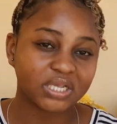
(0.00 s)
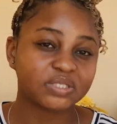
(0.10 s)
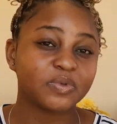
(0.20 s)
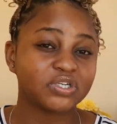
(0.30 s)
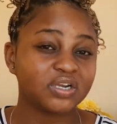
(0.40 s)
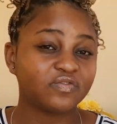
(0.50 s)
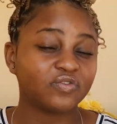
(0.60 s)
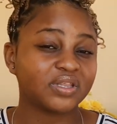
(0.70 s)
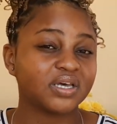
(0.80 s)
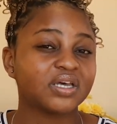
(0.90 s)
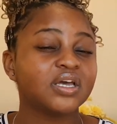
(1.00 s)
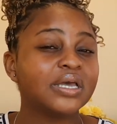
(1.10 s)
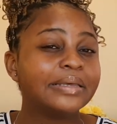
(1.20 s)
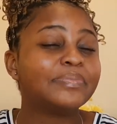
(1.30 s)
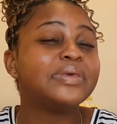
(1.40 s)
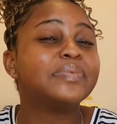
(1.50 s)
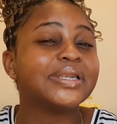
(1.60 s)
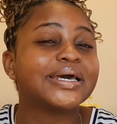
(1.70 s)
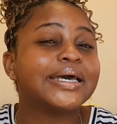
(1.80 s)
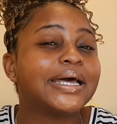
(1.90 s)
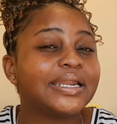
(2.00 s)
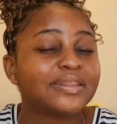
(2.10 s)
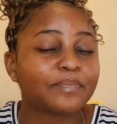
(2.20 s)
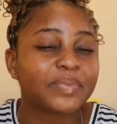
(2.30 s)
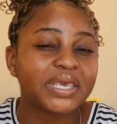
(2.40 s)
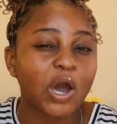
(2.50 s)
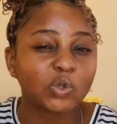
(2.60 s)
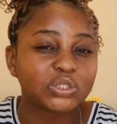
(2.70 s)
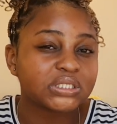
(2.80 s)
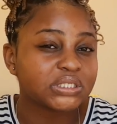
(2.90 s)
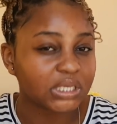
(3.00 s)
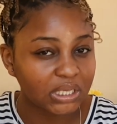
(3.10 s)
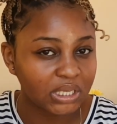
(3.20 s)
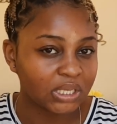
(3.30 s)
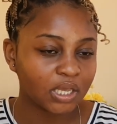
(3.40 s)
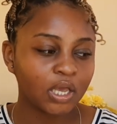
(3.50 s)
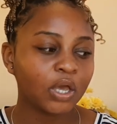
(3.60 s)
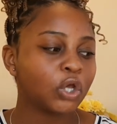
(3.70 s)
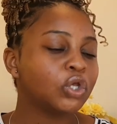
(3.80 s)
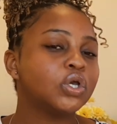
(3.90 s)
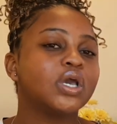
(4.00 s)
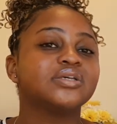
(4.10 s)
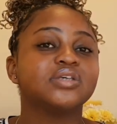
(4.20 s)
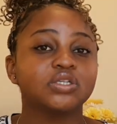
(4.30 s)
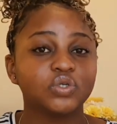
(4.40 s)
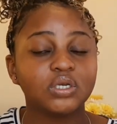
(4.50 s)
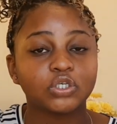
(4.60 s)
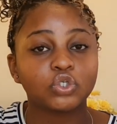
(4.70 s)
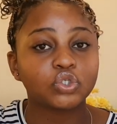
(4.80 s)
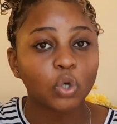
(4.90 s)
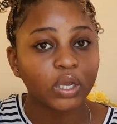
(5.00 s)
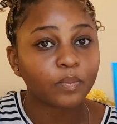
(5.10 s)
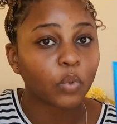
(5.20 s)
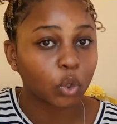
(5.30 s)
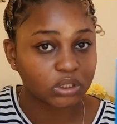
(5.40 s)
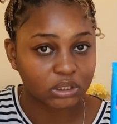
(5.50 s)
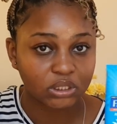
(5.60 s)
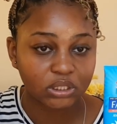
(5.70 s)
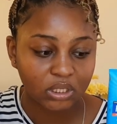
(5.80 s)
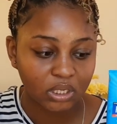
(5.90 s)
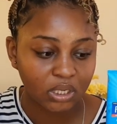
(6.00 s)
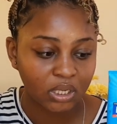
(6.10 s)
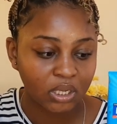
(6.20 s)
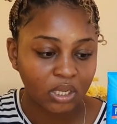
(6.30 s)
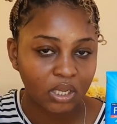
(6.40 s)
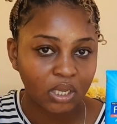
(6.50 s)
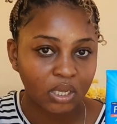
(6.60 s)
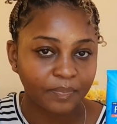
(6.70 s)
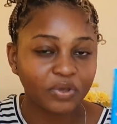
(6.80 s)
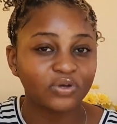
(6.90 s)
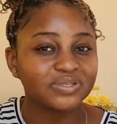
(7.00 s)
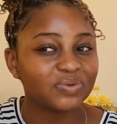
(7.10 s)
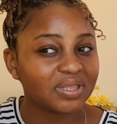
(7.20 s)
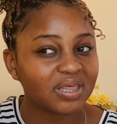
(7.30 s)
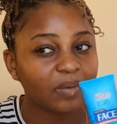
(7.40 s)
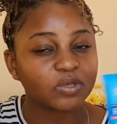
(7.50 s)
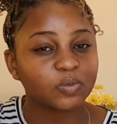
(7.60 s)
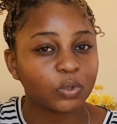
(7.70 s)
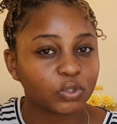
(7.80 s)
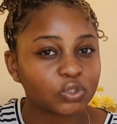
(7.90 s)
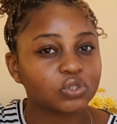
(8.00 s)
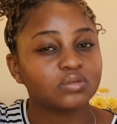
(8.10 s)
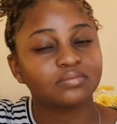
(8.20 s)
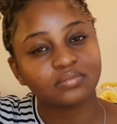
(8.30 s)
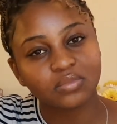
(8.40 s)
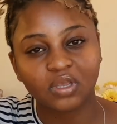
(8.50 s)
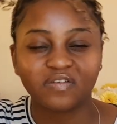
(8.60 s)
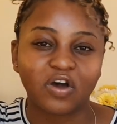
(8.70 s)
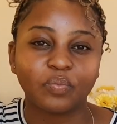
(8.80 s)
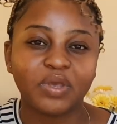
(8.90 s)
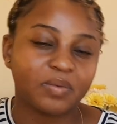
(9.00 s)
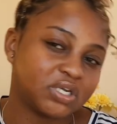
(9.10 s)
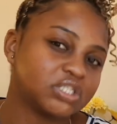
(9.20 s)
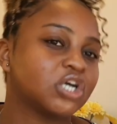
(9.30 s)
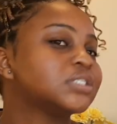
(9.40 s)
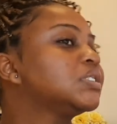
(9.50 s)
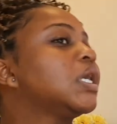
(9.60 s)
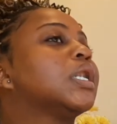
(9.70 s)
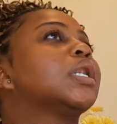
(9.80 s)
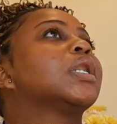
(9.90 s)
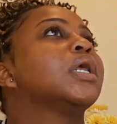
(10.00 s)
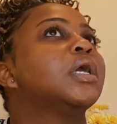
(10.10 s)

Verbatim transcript: especially for the people of color the poc sunscreen is so important because we think that's because of our pigment in our skin